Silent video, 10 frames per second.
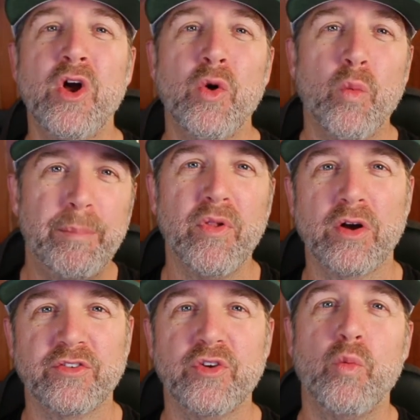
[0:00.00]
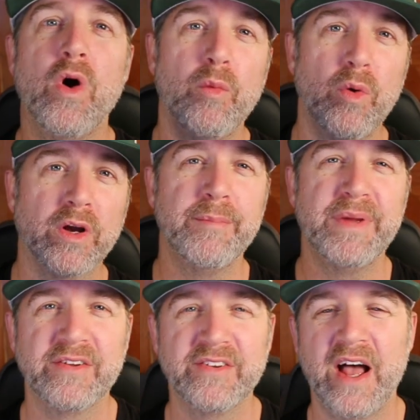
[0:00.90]
what belongs to what, what can
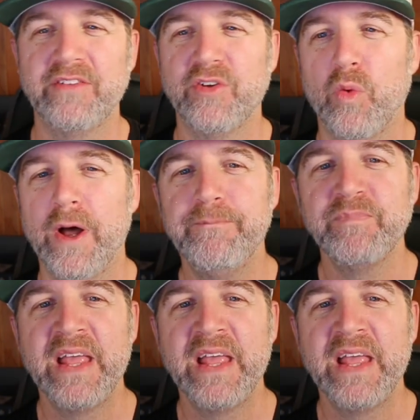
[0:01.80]
be assigned to what,